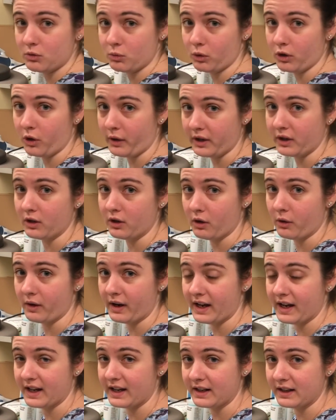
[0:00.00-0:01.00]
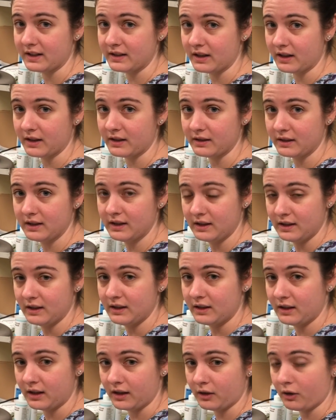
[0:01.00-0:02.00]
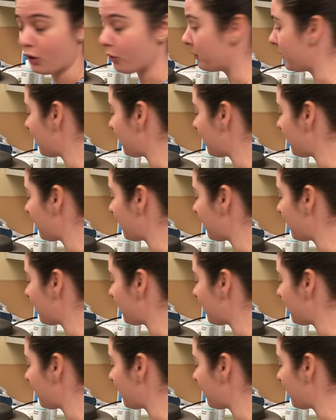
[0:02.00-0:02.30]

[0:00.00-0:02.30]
we're going to go ahead and open